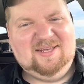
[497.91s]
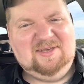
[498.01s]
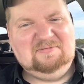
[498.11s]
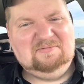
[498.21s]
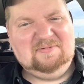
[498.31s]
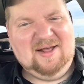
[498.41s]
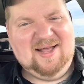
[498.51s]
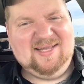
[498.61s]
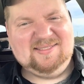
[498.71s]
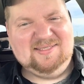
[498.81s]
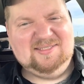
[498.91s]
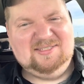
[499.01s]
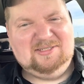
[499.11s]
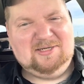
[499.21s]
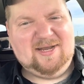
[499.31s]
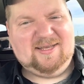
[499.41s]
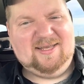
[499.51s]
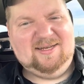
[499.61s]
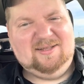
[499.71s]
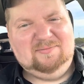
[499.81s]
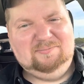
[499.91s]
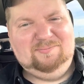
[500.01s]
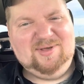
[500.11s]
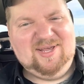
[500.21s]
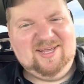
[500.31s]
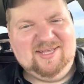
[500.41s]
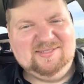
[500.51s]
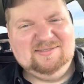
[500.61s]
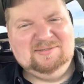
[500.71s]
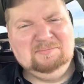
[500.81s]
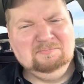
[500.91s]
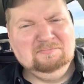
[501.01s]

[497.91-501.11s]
eat rice and chicken and beans.